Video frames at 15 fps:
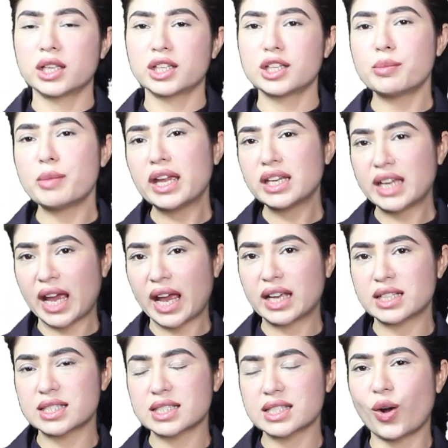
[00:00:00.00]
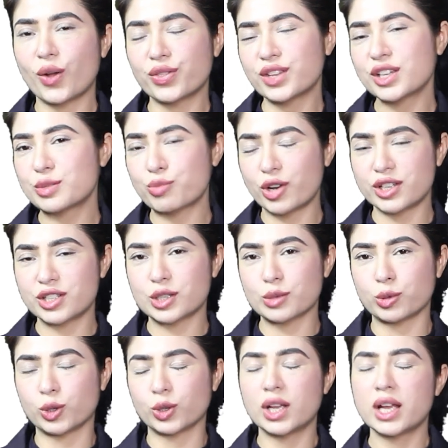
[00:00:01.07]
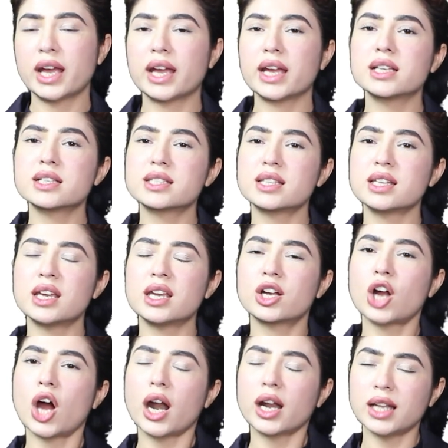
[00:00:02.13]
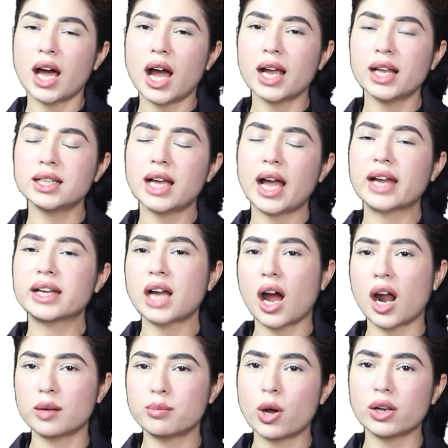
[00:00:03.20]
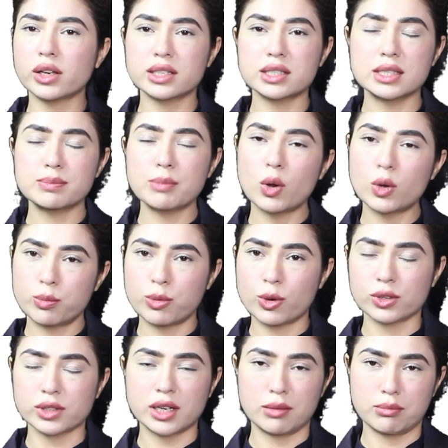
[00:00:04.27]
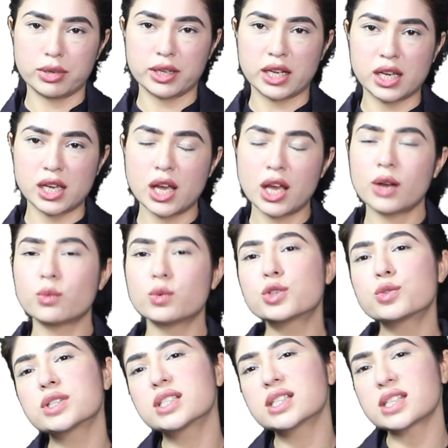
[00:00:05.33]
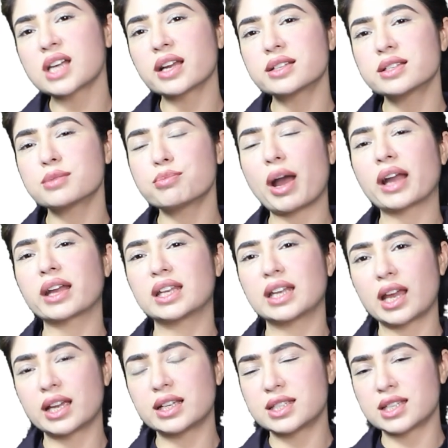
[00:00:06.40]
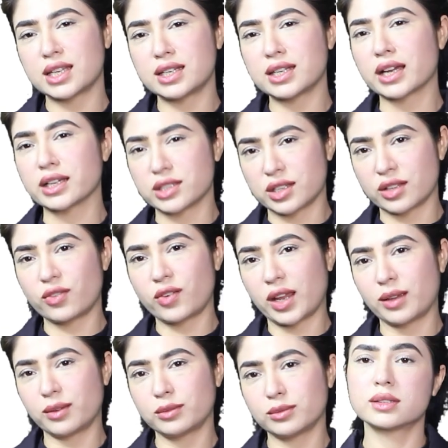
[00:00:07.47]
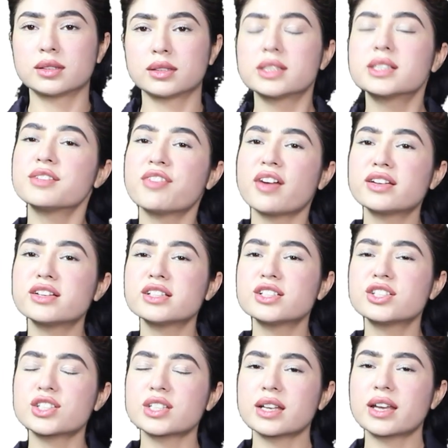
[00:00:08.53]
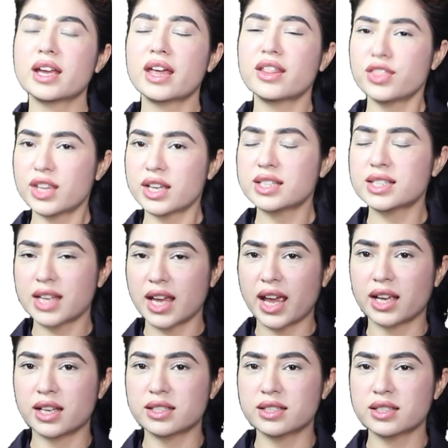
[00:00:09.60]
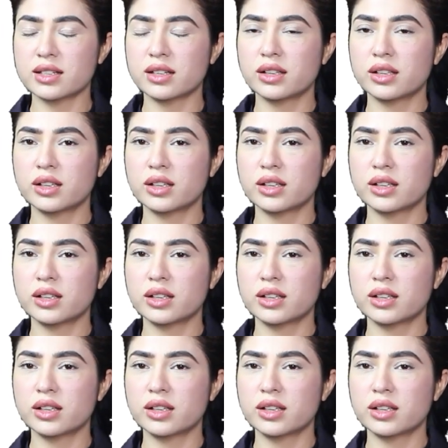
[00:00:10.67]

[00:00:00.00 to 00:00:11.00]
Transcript: The main case on this principle is the Carlisle and Carbolic Smokeball Company, which were decided back in 1893. The defendants in this case,